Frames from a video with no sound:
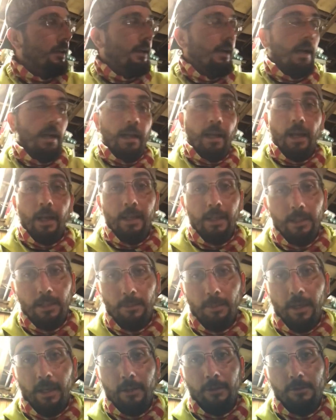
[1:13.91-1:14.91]
I got
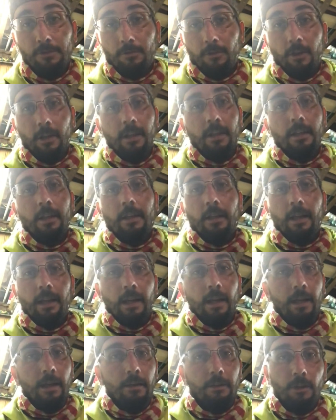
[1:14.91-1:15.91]
incubators running. I
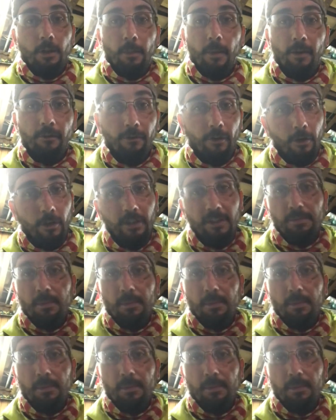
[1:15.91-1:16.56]
got my furnace,